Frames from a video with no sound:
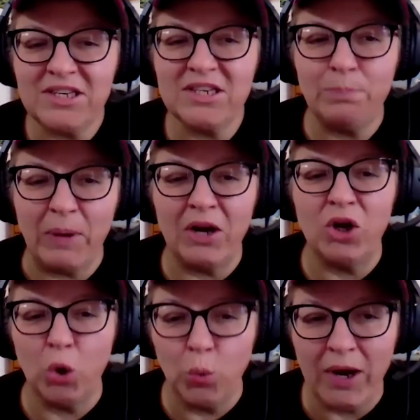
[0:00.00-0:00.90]
has been a
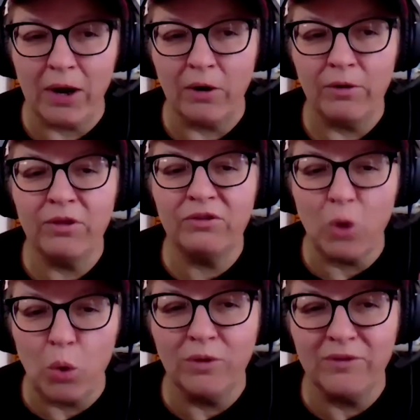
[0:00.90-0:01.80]
career this
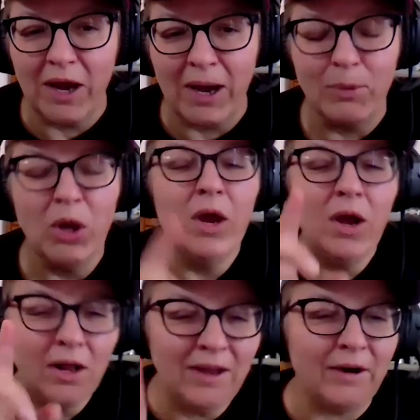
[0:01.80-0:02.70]
whole time.
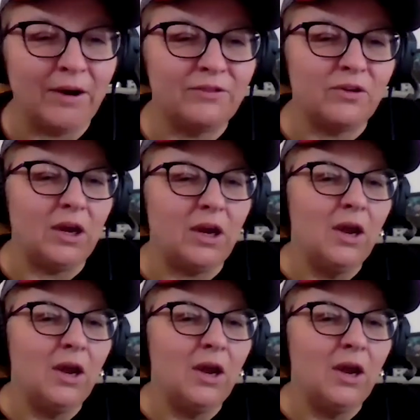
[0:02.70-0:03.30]
Hilariously.